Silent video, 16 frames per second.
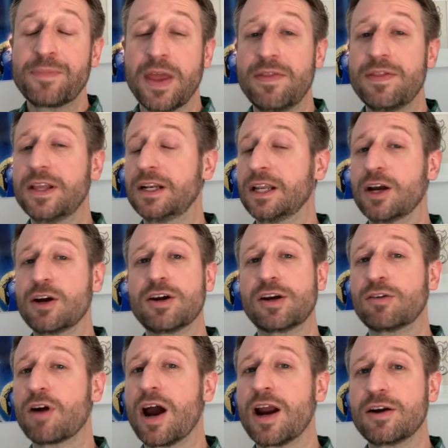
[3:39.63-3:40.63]
And then Larry
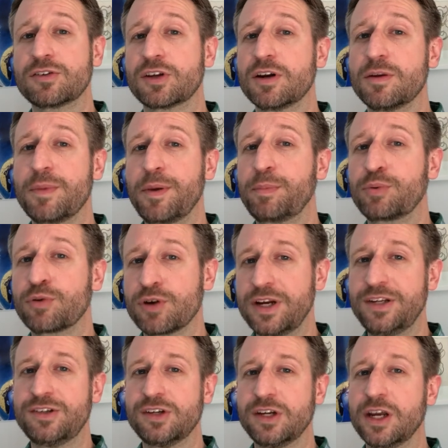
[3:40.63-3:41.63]
Kreider is going to be
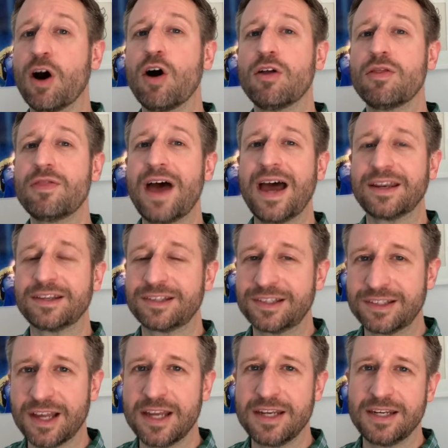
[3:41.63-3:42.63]
preaching on that
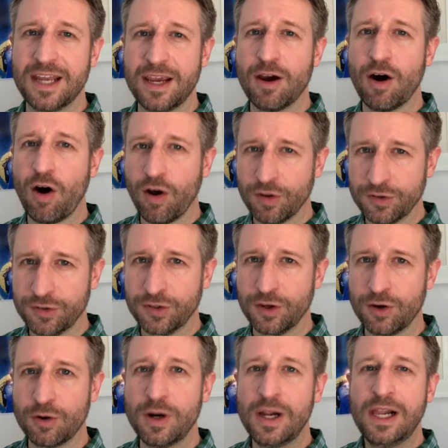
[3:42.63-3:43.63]
Sunday
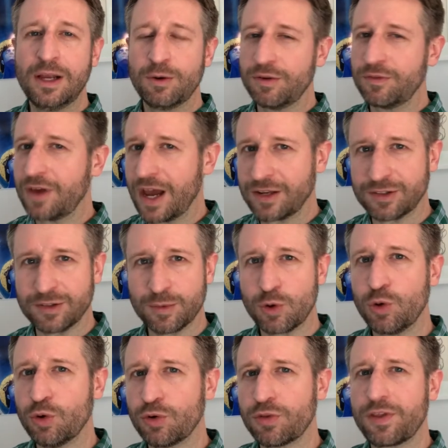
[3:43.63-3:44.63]
also We've got some
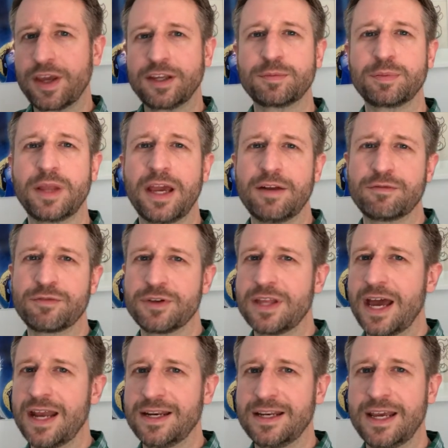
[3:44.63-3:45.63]
cool things planned for
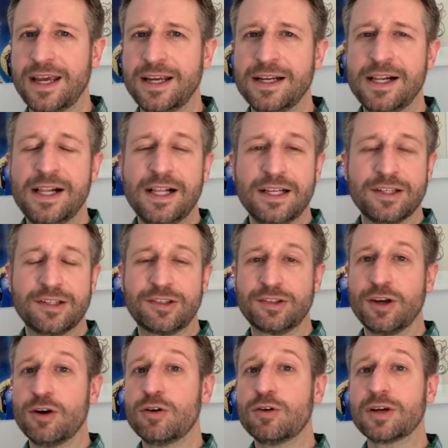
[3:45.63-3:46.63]
that day.
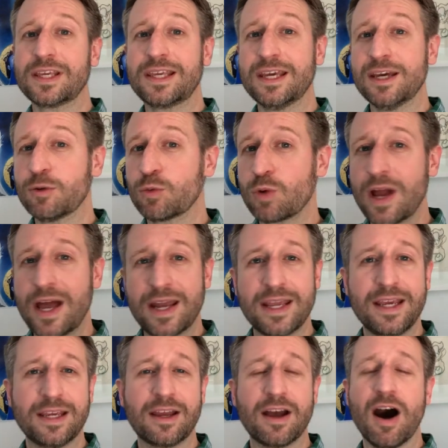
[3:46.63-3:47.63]
So get
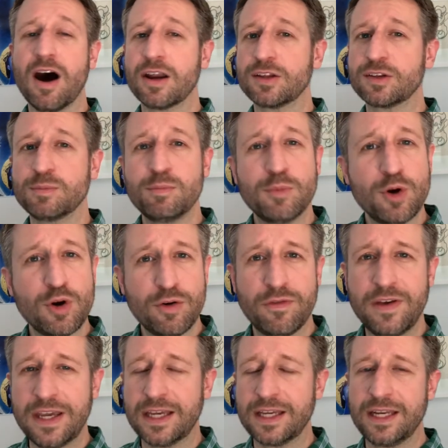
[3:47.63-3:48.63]
ready. God is
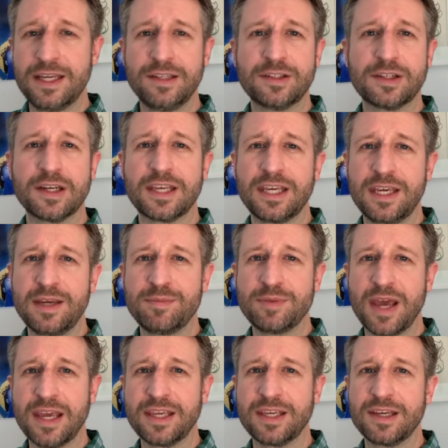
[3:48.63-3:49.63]
moving and He's going to keep
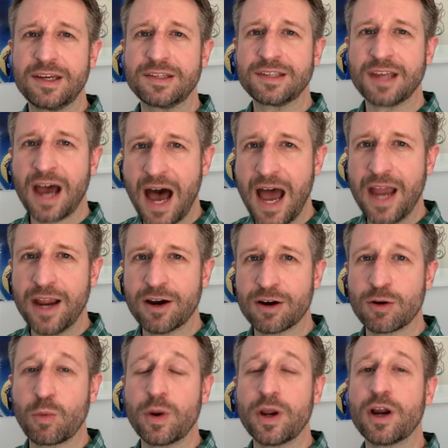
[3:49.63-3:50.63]
taking us
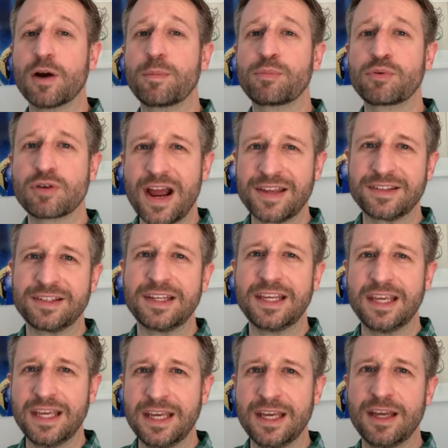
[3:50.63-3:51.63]
higher. We are
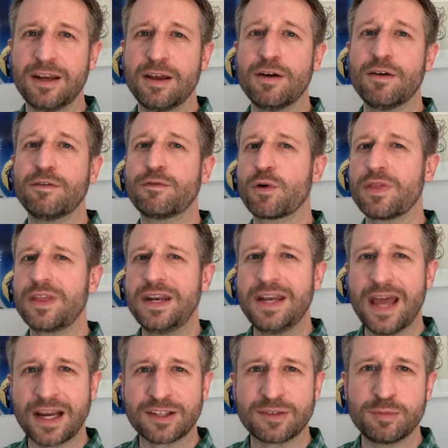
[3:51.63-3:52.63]
pressing in for the
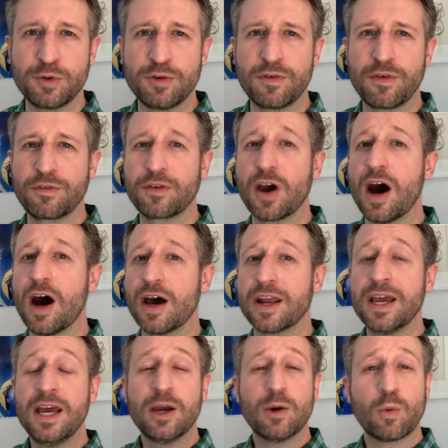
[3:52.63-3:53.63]
next move of
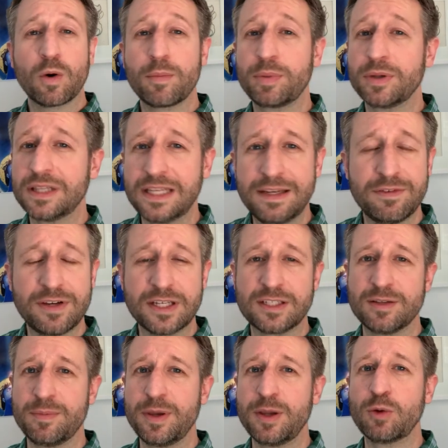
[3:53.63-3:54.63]
God. We're believing
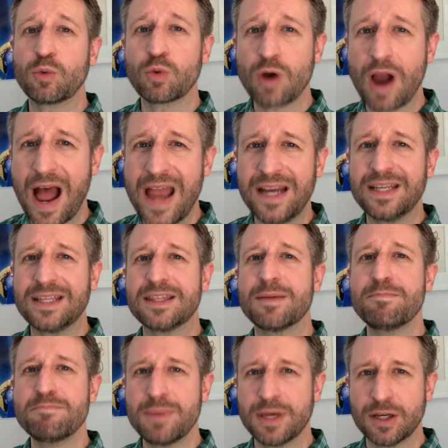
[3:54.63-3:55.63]
to be right in the
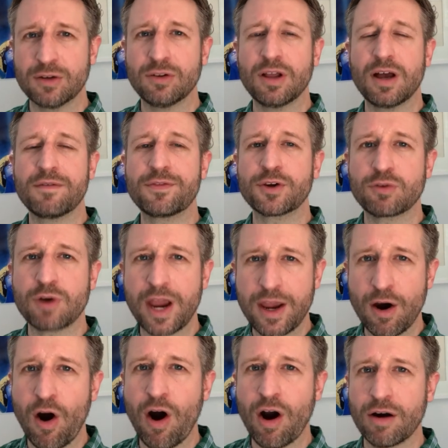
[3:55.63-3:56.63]
middle of the
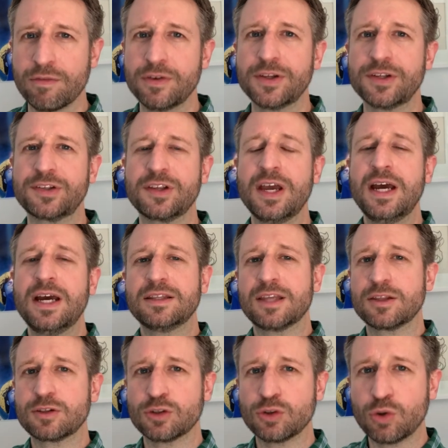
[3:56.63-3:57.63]
great harvest
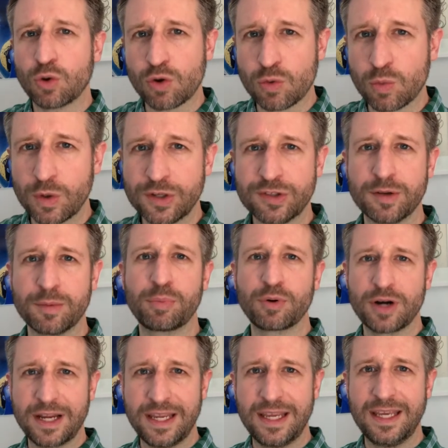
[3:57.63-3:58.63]
that the Lord wants to
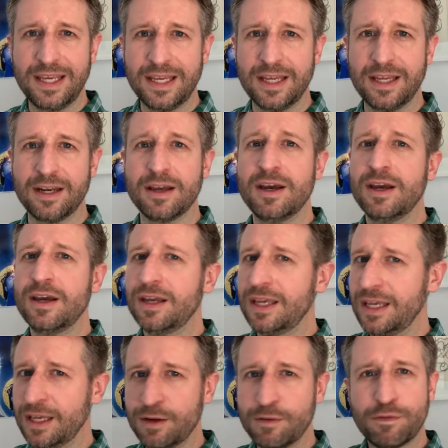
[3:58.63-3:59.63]
bring in
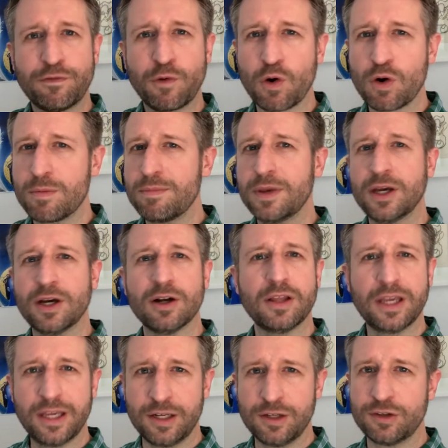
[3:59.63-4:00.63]
in Fort
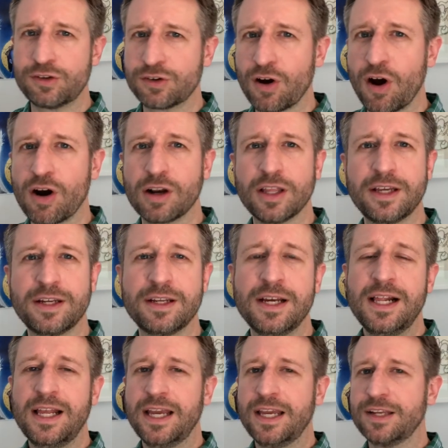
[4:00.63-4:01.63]
Mill, in Charlotte.
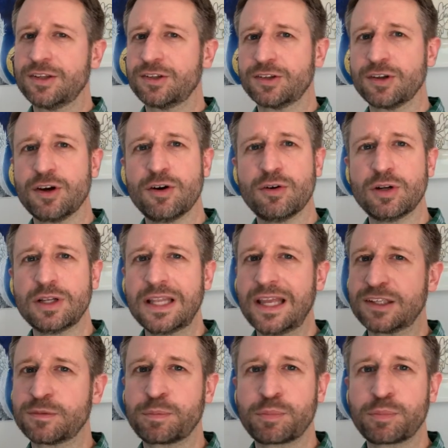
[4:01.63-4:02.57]
And so let's